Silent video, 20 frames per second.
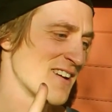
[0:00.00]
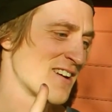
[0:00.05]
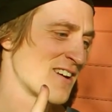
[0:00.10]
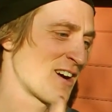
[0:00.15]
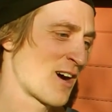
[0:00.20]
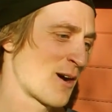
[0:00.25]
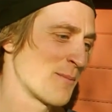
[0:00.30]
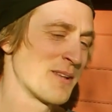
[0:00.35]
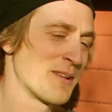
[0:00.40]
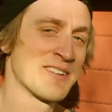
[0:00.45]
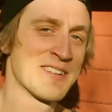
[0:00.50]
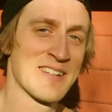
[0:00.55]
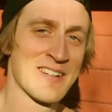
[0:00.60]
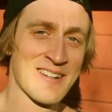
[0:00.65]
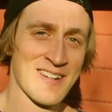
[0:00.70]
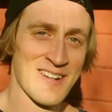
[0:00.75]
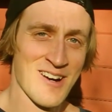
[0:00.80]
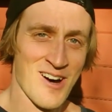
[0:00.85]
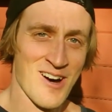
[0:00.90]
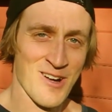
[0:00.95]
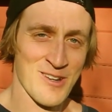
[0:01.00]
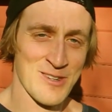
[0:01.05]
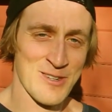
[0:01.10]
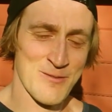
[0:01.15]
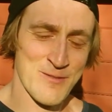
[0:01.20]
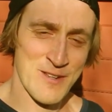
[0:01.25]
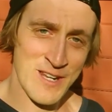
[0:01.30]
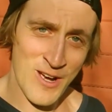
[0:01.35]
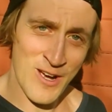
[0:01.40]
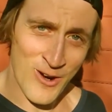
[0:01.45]
commenting on the
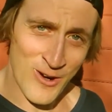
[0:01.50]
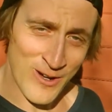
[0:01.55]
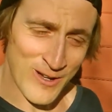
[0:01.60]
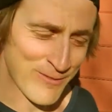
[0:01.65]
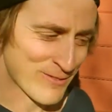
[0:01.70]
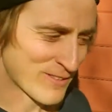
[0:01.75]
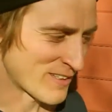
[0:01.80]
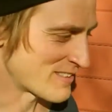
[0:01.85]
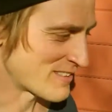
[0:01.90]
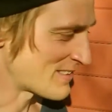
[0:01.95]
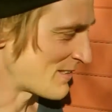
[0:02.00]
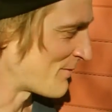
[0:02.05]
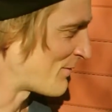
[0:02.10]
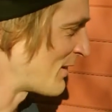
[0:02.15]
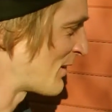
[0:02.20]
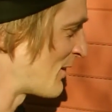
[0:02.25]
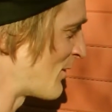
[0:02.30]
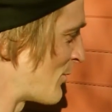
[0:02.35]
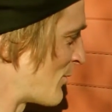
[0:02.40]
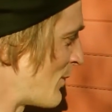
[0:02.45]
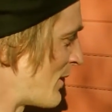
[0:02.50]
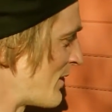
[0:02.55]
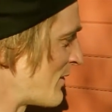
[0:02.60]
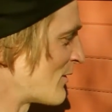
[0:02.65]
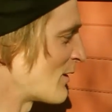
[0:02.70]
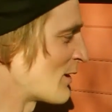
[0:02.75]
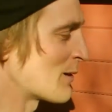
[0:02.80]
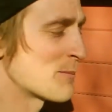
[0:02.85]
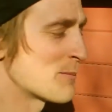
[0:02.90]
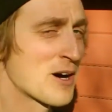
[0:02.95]
video if there's something you're
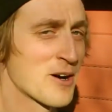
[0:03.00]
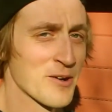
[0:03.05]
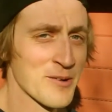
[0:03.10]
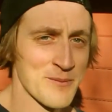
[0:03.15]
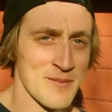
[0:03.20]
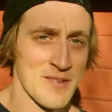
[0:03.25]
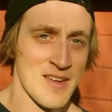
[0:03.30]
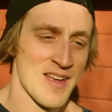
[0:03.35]
wondering about,